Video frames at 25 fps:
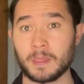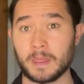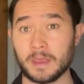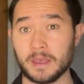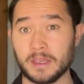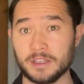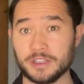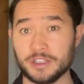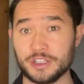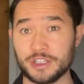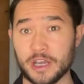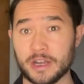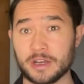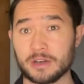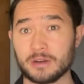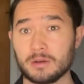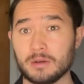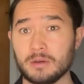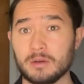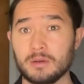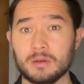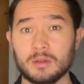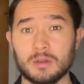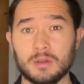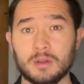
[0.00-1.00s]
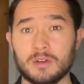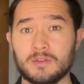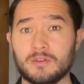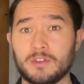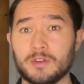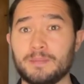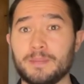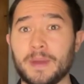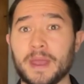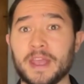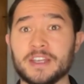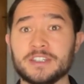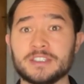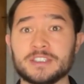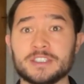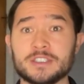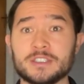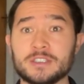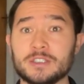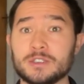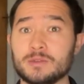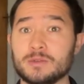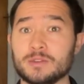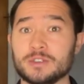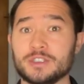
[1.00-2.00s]
In general, look for patients
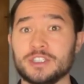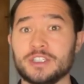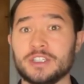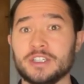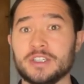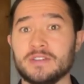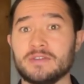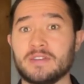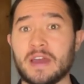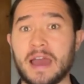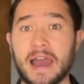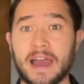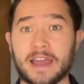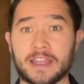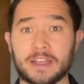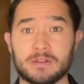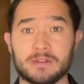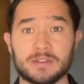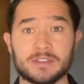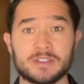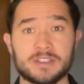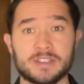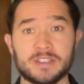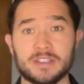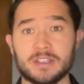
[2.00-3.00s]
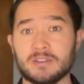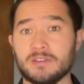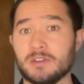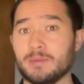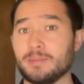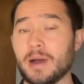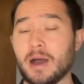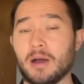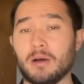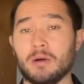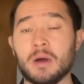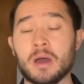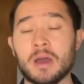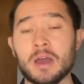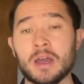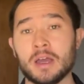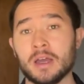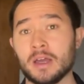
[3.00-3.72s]
to achieve accuracy of about